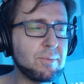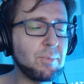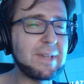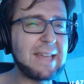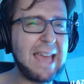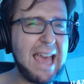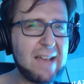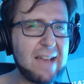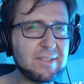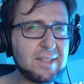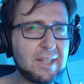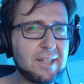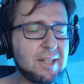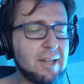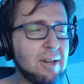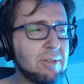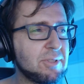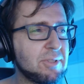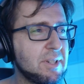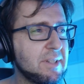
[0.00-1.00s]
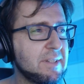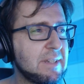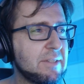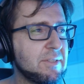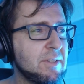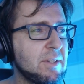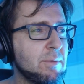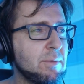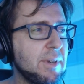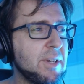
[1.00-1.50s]
We haven't encountered this kind
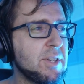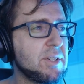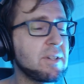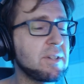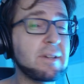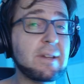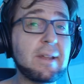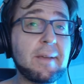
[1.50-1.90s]
of situation,